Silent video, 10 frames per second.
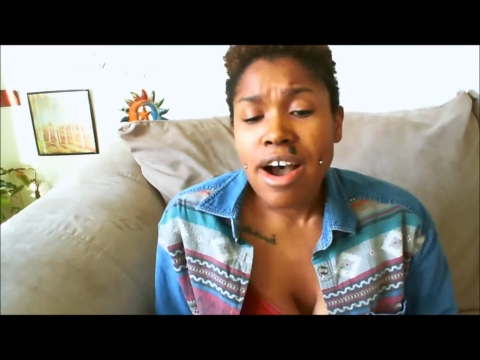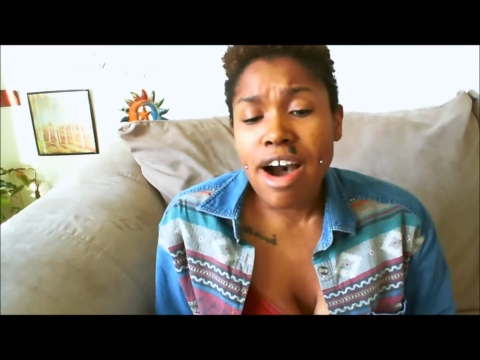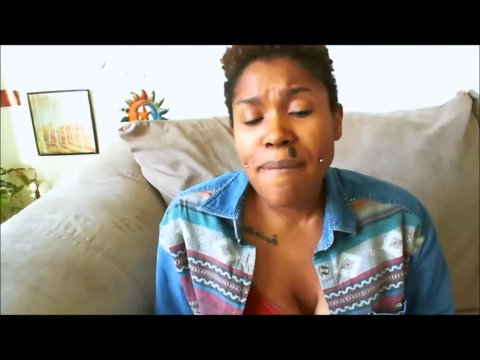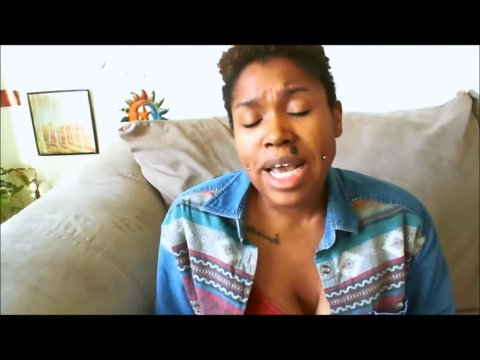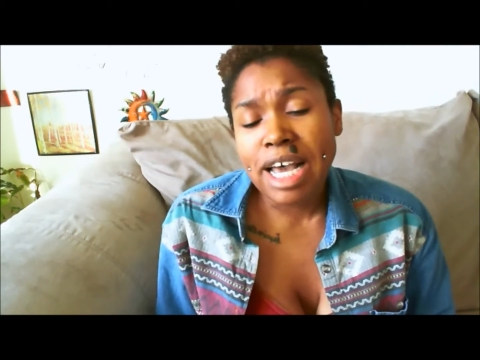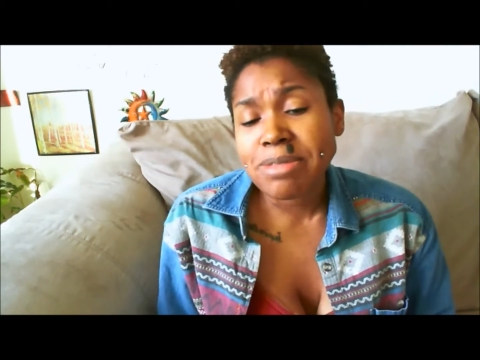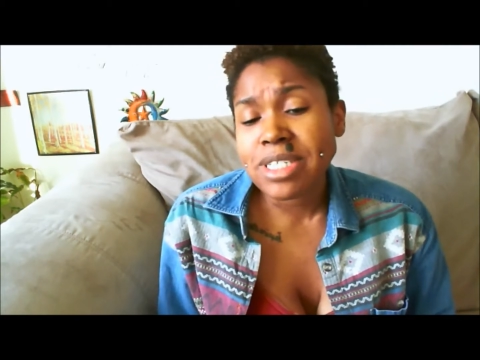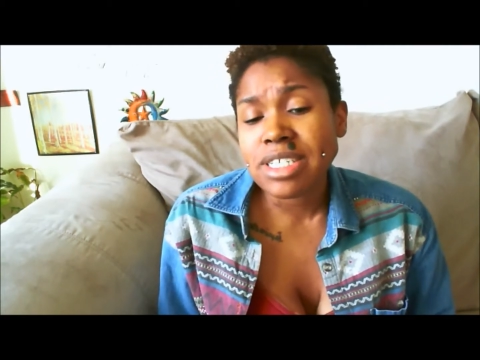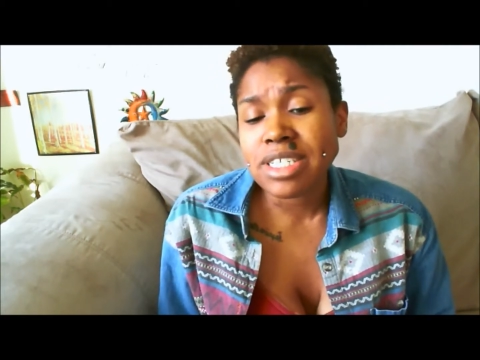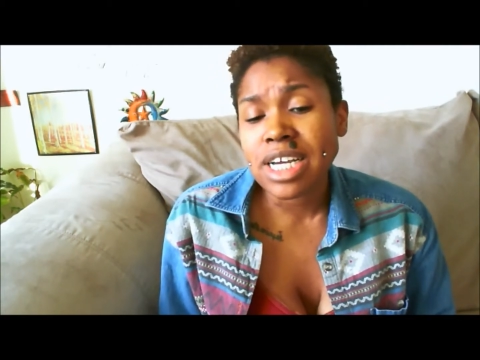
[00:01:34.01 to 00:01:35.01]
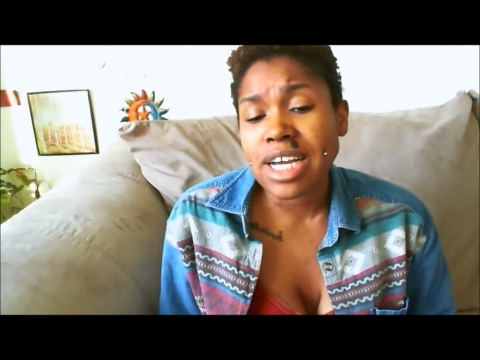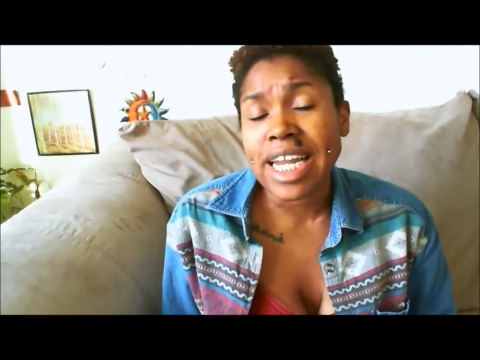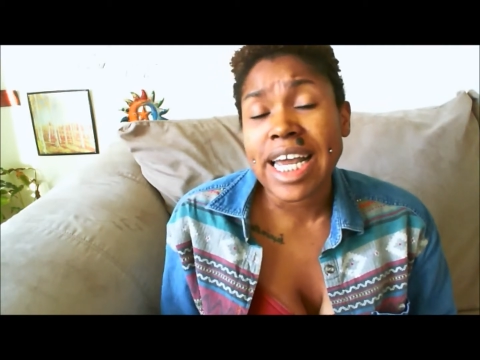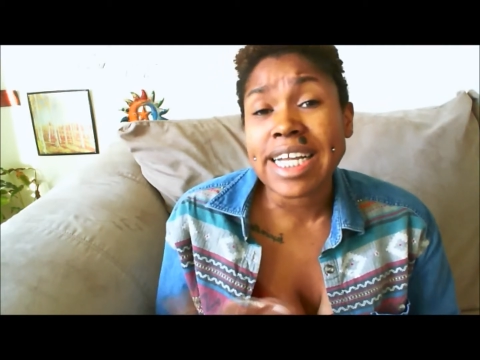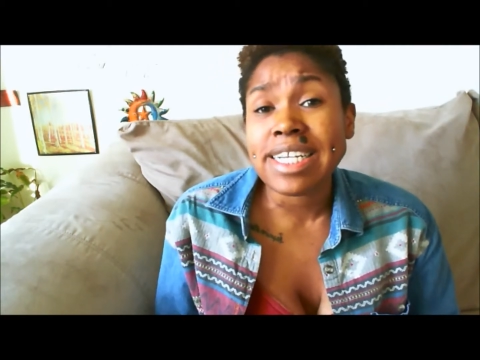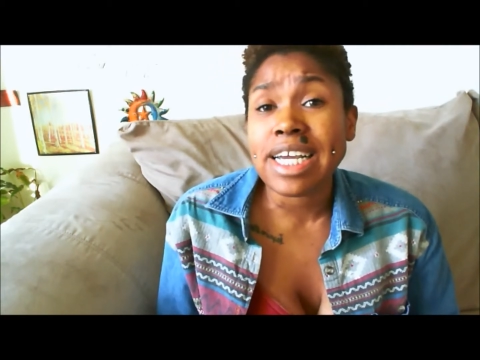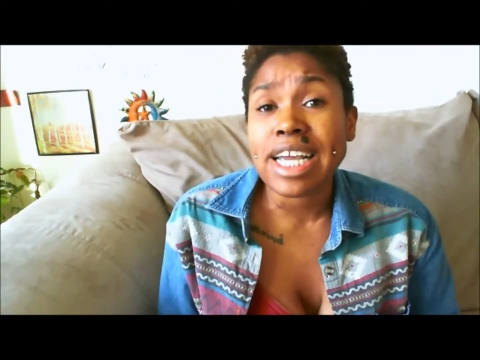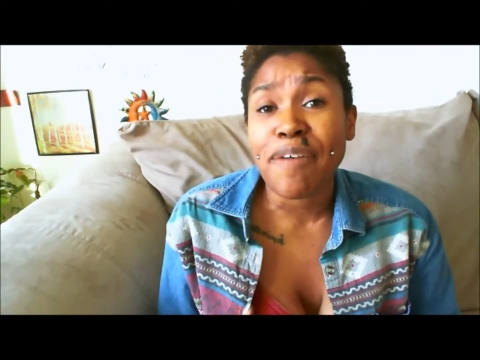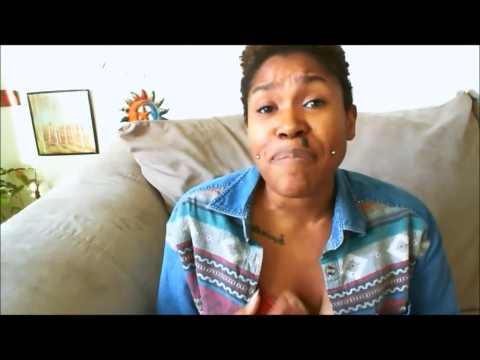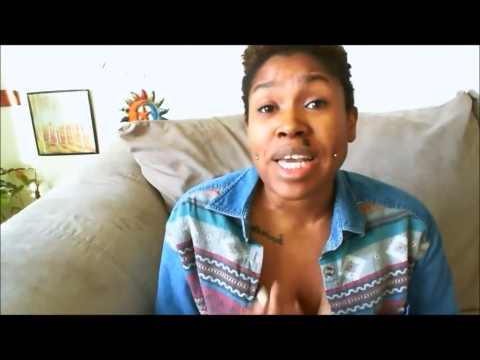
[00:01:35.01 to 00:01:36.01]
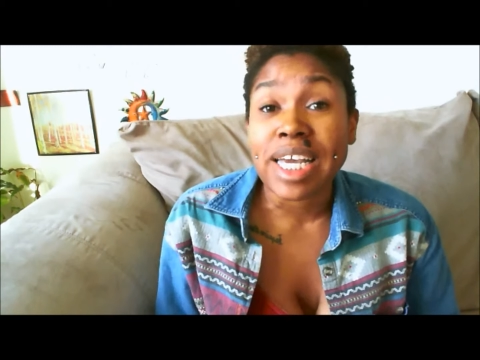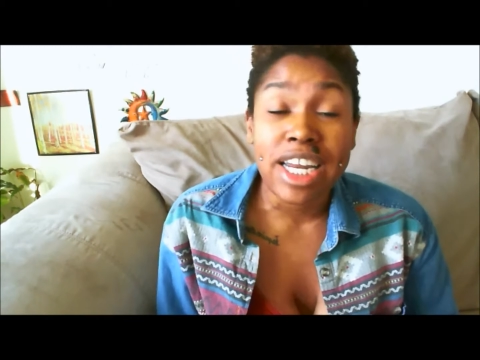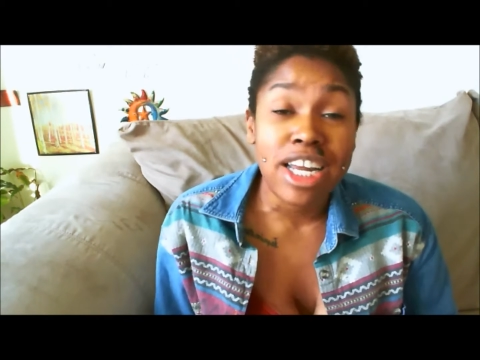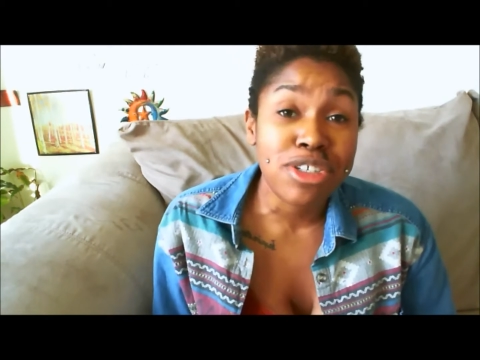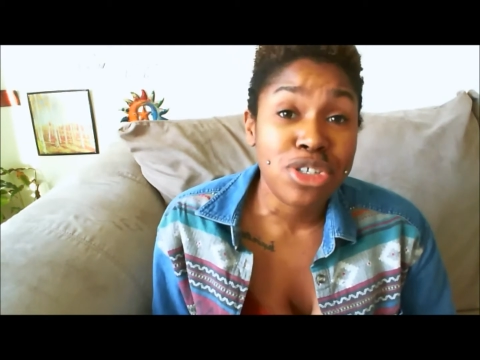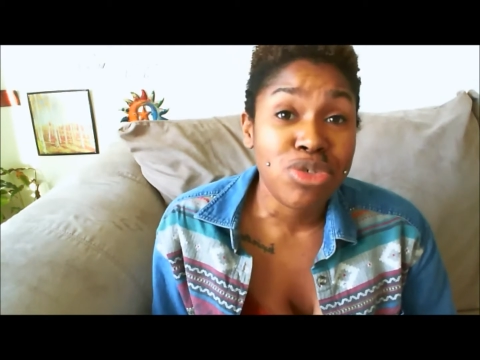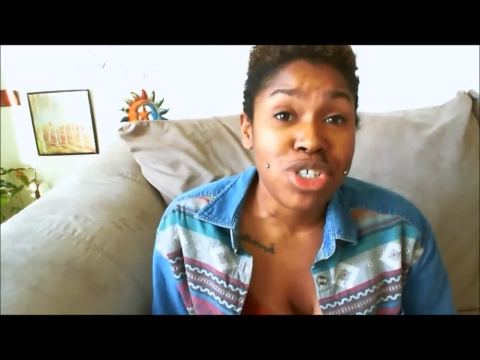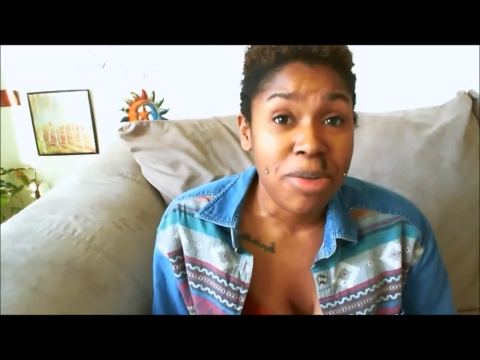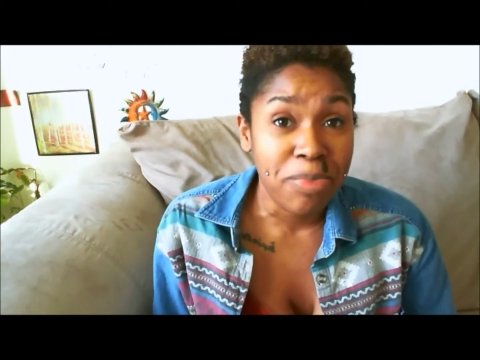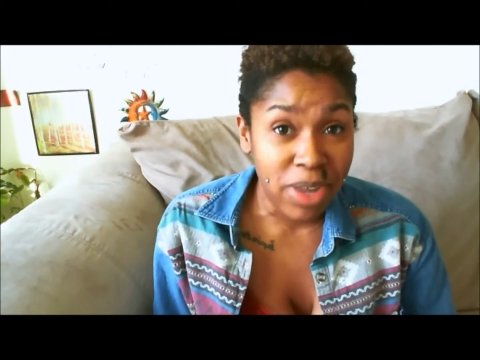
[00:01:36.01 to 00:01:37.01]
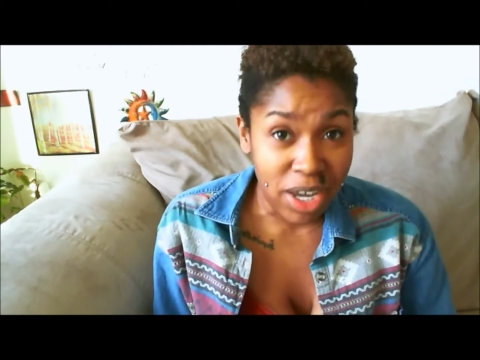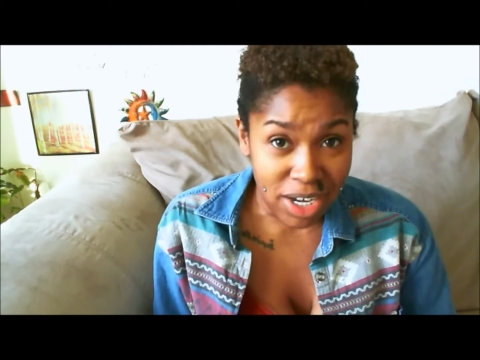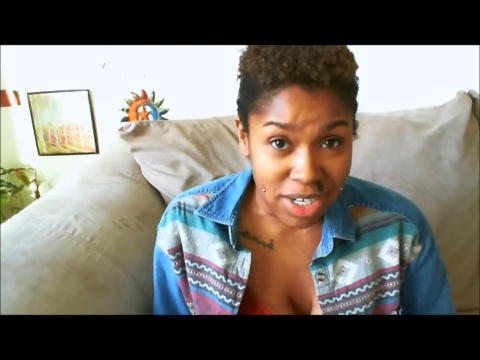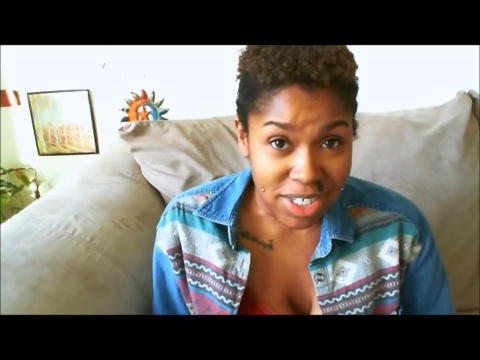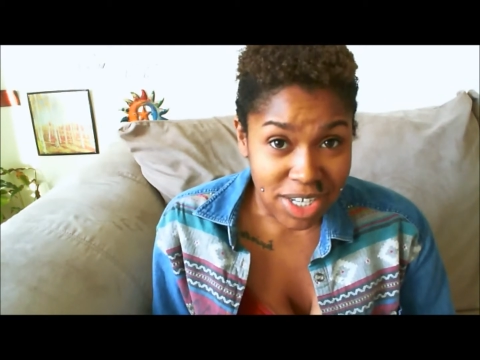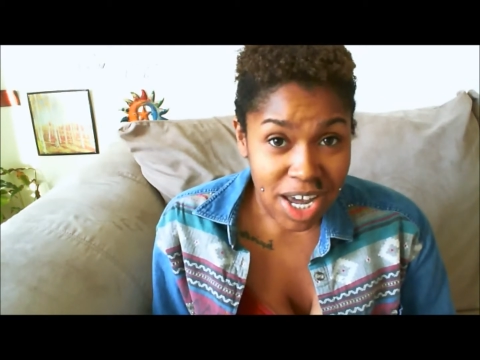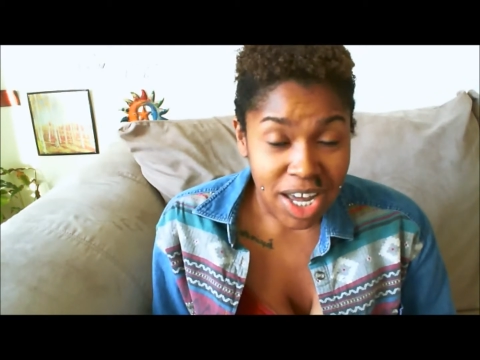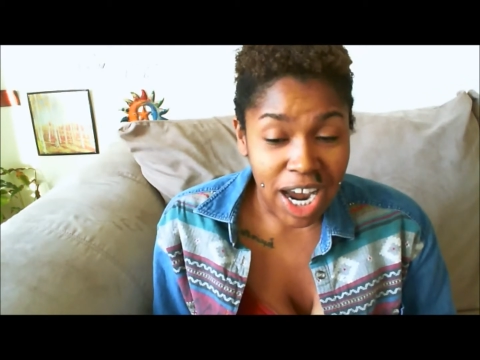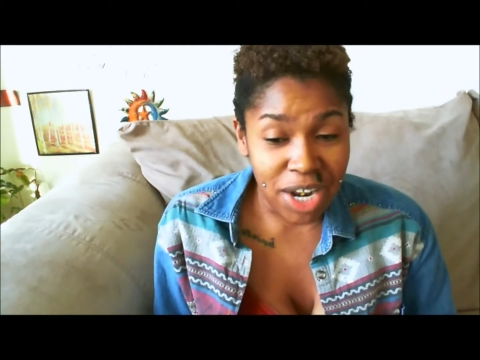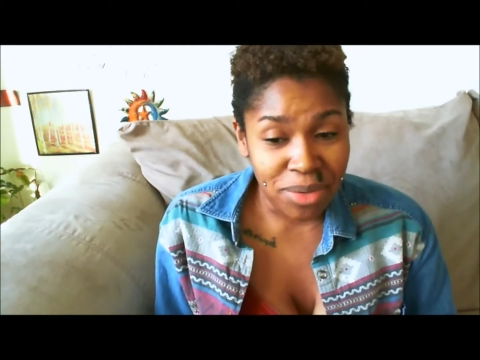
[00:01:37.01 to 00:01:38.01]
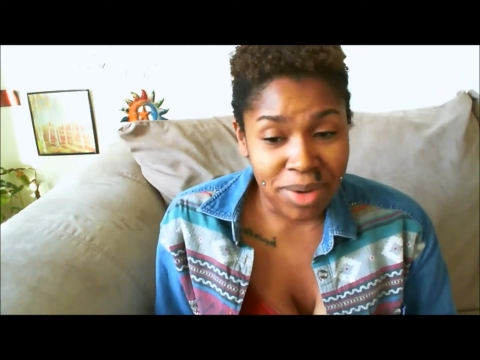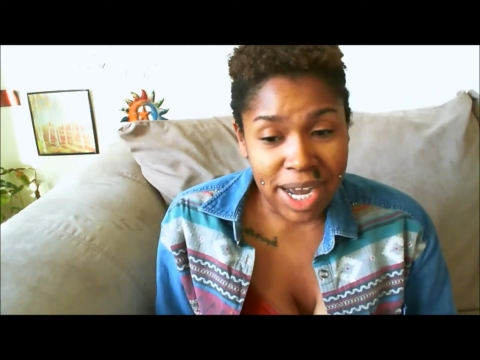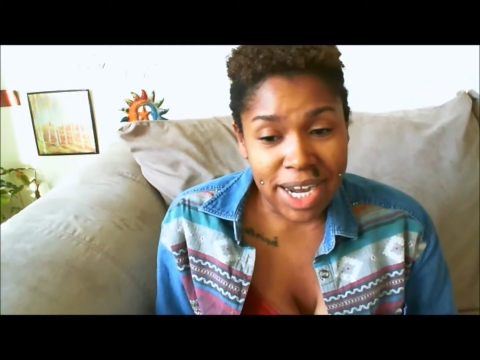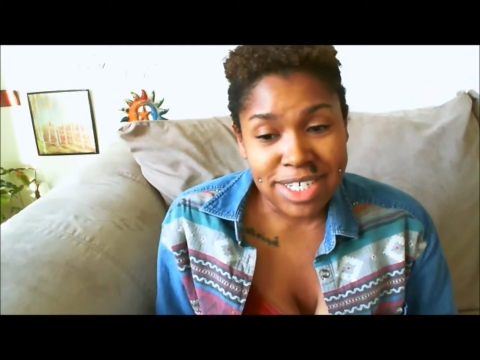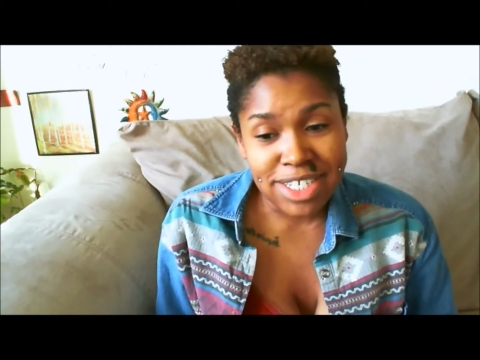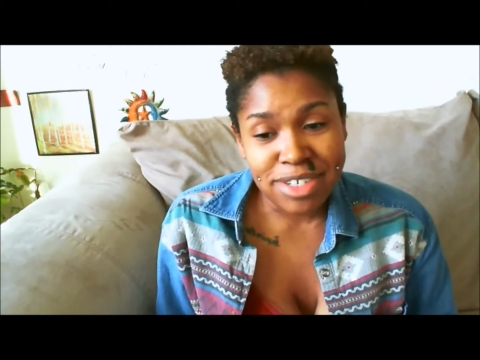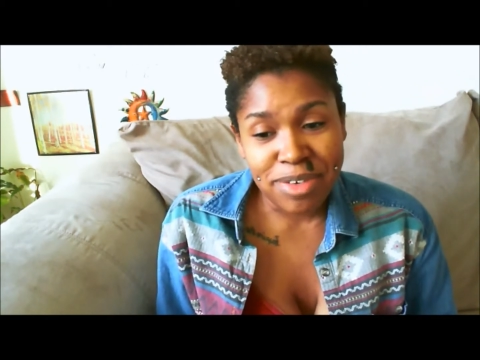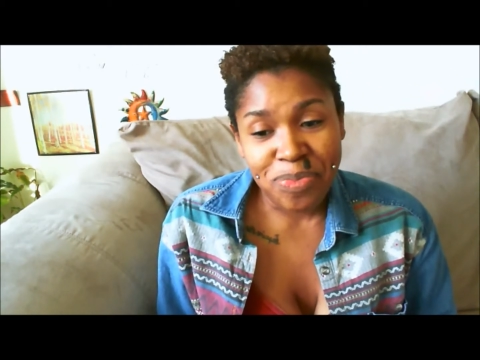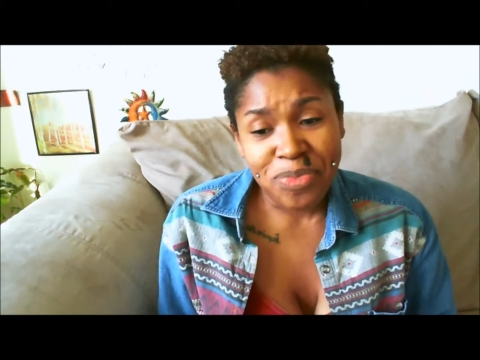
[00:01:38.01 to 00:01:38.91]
um i am sensing an ending and beginning to some things and you guys